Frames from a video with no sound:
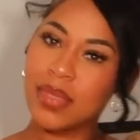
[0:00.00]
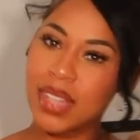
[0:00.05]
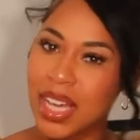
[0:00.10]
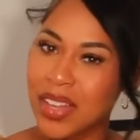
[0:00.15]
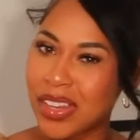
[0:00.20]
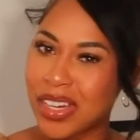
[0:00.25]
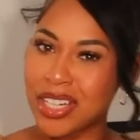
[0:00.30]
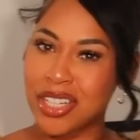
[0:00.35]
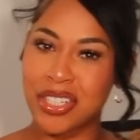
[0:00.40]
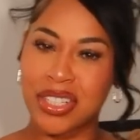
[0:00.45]

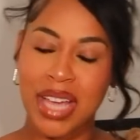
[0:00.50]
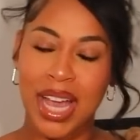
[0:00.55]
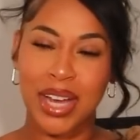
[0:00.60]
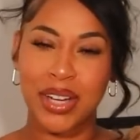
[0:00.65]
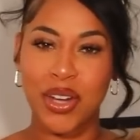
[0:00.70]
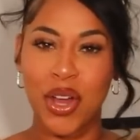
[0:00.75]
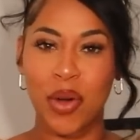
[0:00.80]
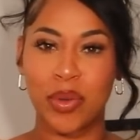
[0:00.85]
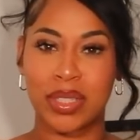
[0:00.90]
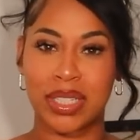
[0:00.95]
And then I just
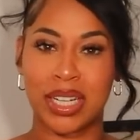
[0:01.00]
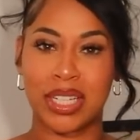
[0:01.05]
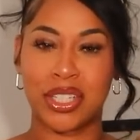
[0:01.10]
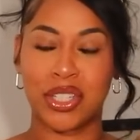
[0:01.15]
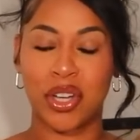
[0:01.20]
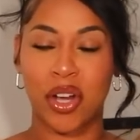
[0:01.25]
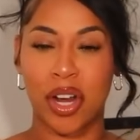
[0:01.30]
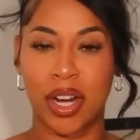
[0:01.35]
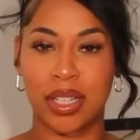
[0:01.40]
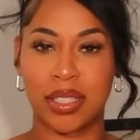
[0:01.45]
take notes and I
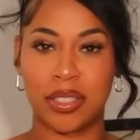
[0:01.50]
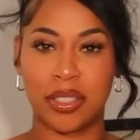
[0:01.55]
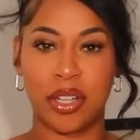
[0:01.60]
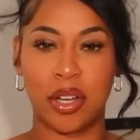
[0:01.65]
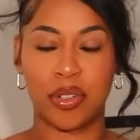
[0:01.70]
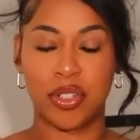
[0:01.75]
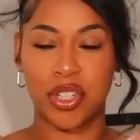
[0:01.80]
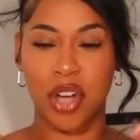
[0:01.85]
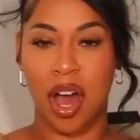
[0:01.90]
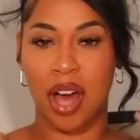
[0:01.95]
start, you
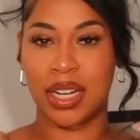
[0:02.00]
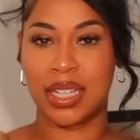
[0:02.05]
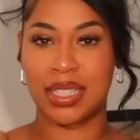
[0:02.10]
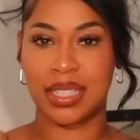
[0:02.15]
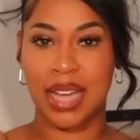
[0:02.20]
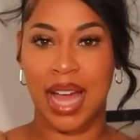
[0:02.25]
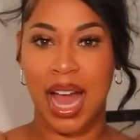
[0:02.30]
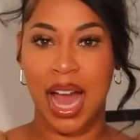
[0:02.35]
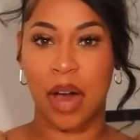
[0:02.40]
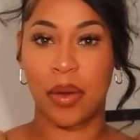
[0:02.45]
know, jotting
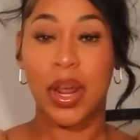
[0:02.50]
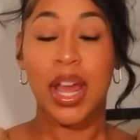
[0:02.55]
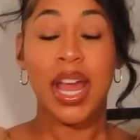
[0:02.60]
down